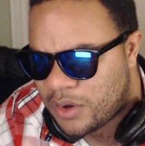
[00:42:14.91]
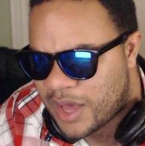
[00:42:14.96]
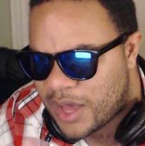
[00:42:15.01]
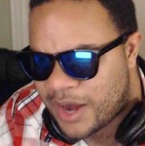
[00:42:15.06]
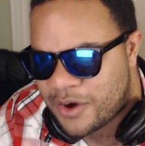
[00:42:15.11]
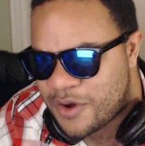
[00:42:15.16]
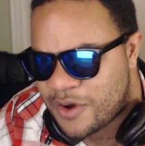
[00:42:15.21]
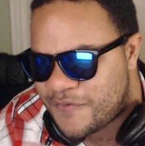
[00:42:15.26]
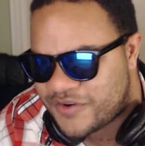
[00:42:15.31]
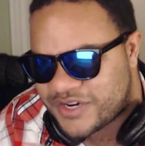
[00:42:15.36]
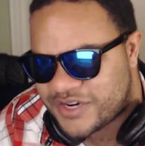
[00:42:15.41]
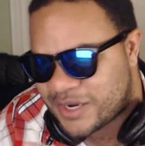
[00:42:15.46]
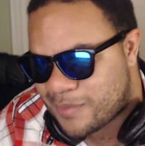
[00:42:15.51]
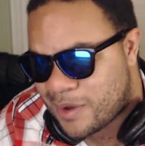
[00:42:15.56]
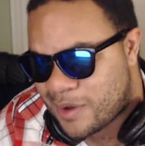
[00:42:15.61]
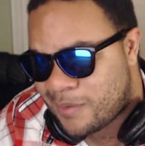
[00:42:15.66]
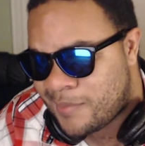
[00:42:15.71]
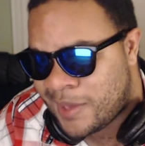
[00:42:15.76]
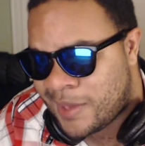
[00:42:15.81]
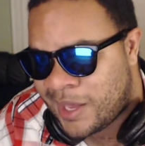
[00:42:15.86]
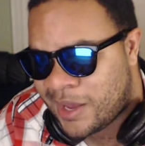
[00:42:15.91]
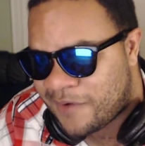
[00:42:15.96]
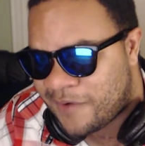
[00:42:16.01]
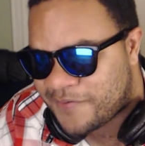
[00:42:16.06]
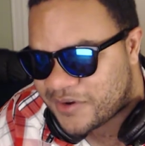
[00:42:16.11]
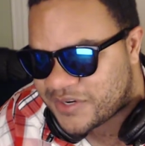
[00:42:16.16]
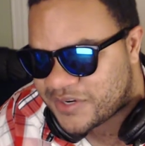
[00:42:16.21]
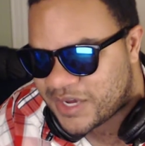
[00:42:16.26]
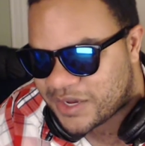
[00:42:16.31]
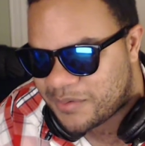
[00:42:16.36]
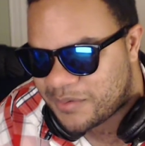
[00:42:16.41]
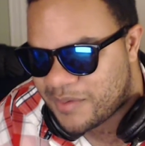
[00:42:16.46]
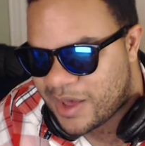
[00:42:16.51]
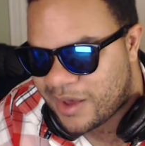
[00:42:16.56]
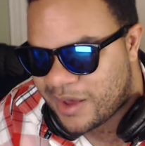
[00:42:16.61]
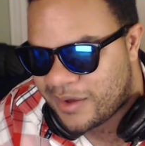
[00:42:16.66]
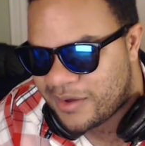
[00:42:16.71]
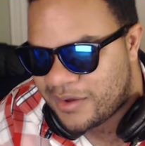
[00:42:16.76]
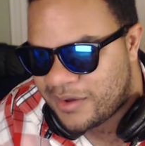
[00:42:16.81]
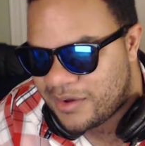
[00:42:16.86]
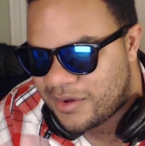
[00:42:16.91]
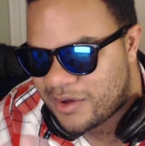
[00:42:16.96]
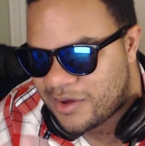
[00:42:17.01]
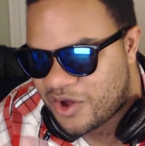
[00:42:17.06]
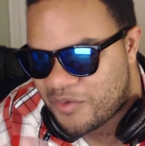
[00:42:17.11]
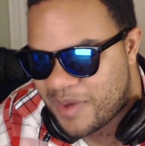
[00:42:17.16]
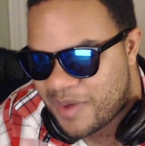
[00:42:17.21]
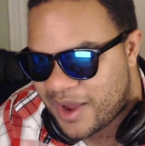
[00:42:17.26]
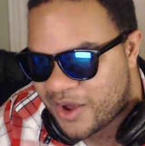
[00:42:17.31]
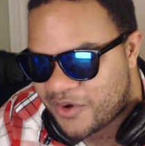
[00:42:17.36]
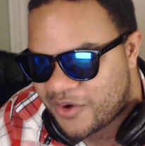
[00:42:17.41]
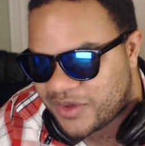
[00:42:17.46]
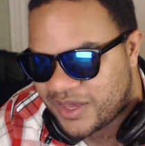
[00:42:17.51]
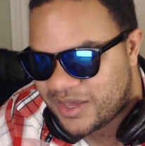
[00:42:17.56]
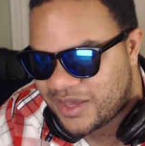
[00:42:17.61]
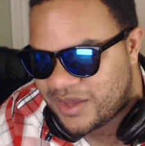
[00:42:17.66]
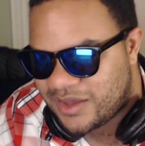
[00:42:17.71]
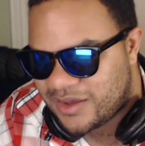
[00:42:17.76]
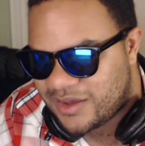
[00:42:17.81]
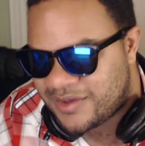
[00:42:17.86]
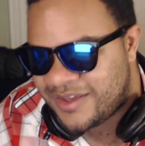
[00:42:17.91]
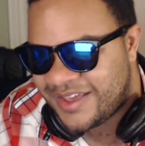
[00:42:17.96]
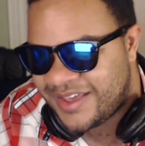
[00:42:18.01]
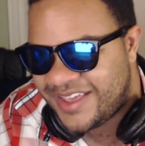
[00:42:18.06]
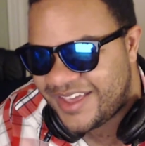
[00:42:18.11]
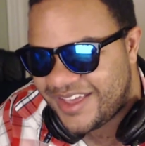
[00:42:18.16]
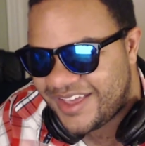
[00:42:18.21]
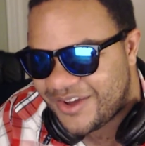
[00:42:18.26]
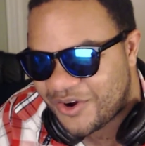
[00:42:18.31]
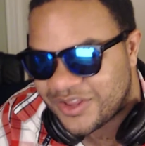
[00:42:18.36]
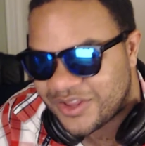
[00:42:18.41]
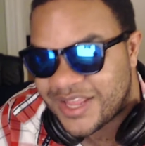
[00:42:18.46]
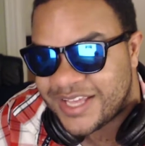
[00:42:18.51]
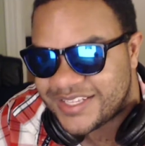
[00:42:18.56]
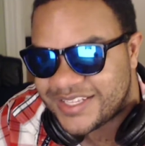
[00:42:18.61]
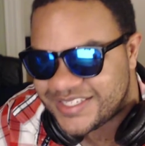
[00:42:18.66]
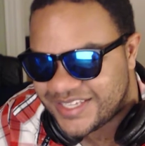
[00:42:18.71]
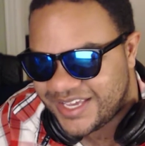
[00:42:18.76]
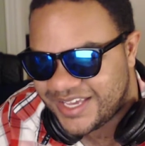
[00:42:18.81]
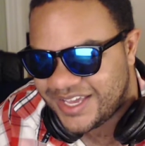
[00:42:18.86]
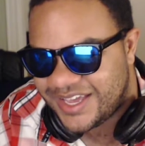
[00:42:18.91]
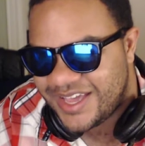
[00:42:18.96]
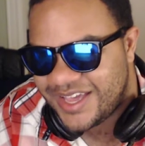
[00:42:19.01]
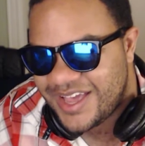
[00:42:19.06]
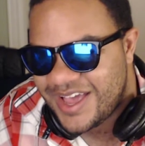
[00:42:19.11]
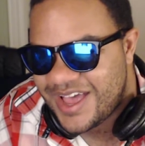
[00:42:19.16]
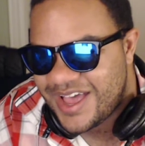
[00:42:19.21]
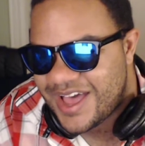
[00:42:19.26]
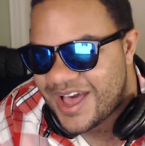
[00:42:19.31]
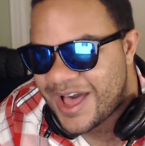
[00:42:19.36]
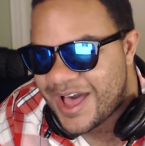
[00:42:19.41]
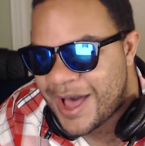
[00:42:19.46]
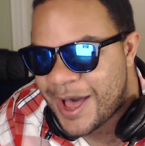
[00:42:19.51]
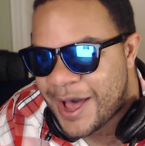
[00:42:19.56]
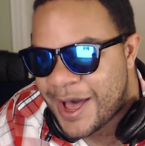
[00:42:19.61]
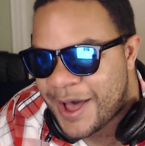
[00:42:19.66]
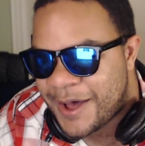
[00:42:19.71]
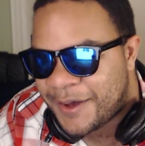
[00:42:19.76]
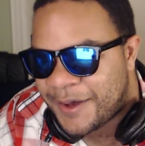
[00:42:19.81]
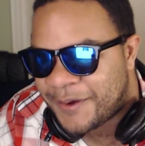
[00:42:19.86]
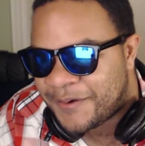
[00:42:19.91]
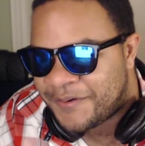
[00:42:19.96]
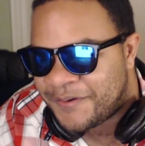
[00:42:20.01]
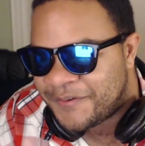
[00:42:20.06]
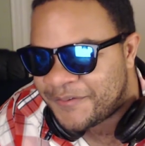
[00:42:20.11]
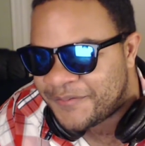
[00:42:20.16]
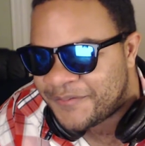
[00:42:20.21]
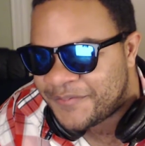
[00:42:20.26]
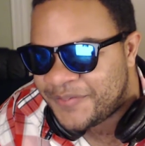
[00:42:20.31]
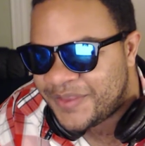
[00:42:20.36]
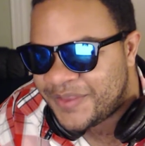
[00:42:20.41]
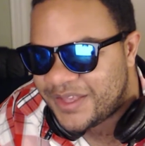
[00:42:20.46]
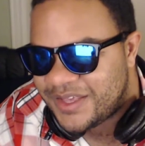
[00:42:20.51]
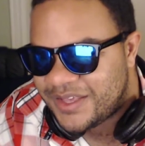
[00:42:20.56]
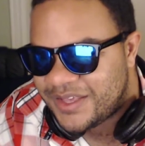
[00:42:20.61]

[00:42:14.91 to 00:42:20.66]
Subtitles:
I don't know if you're talking about me or if you're talking about Oh, my Oki or Lindsay. Woo.